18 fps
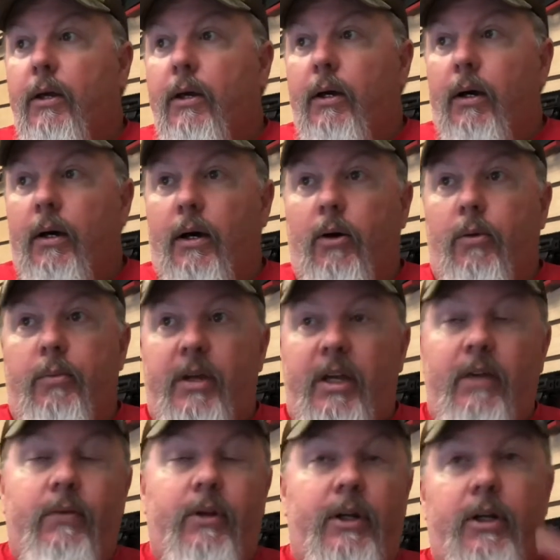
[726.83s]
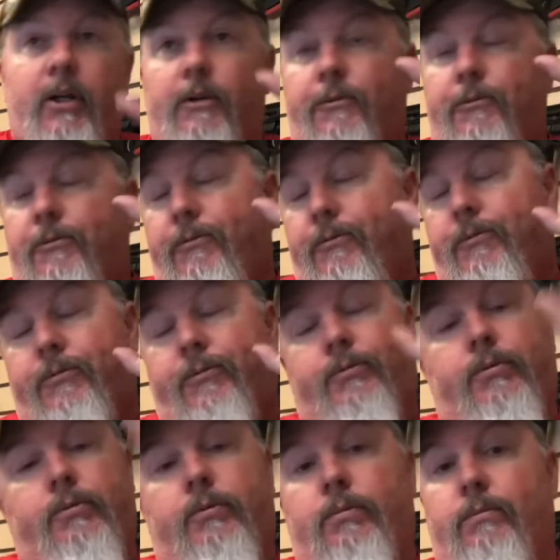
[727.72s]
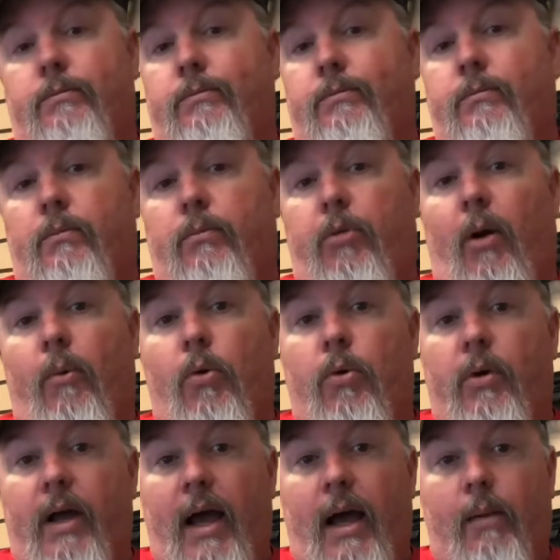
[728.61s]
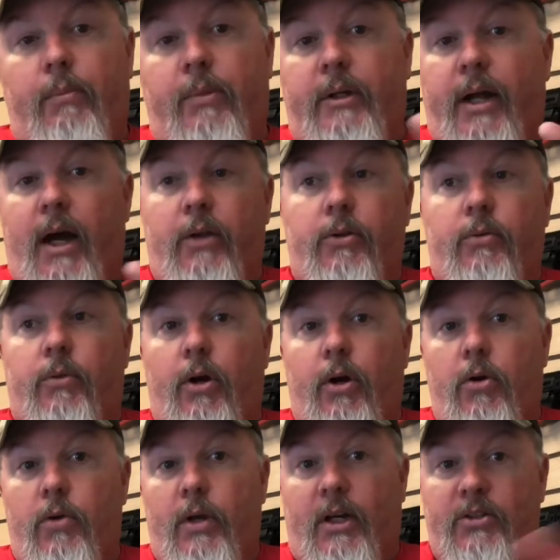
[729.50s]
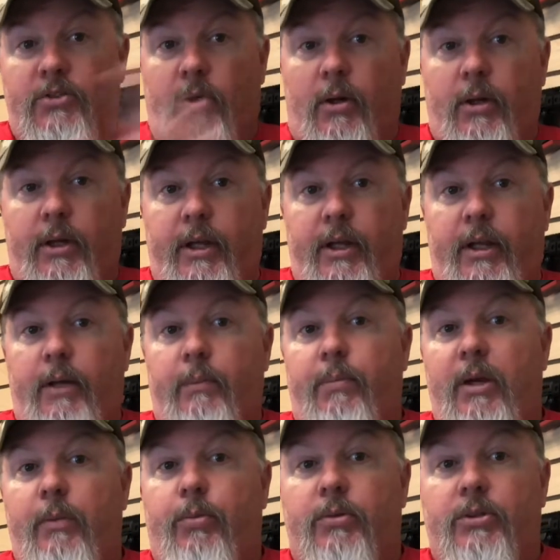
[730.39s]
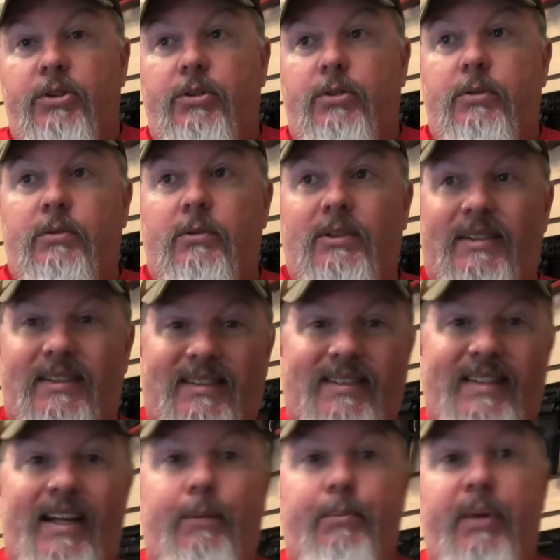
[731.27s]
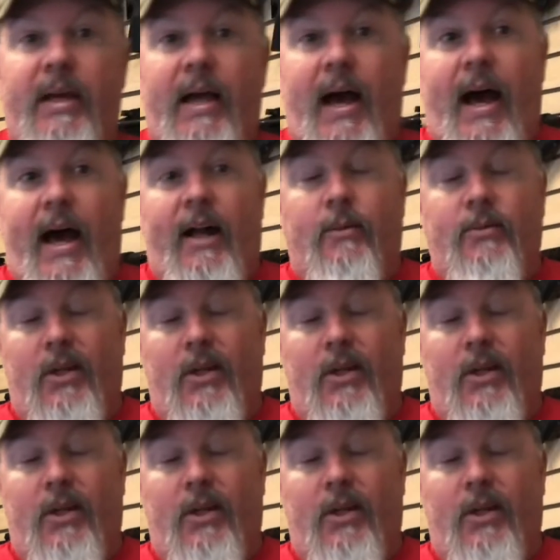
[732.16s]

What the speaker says: even if probably won't happen, but down the road I start getting people to send me items.